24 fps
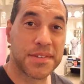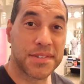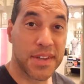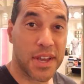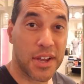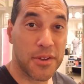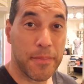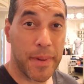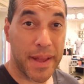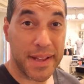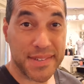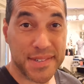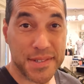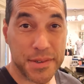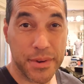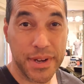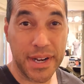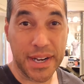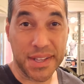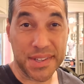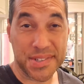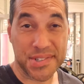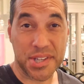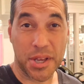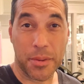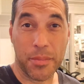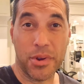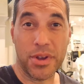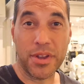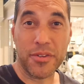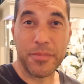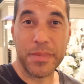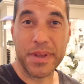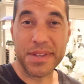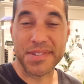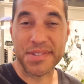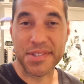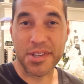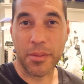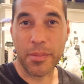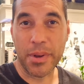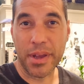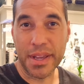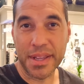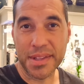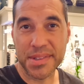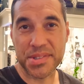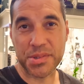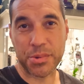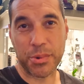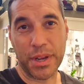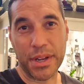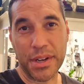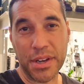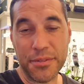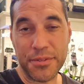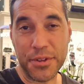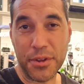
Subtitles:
So that's really a summary of midsummer in Sweden.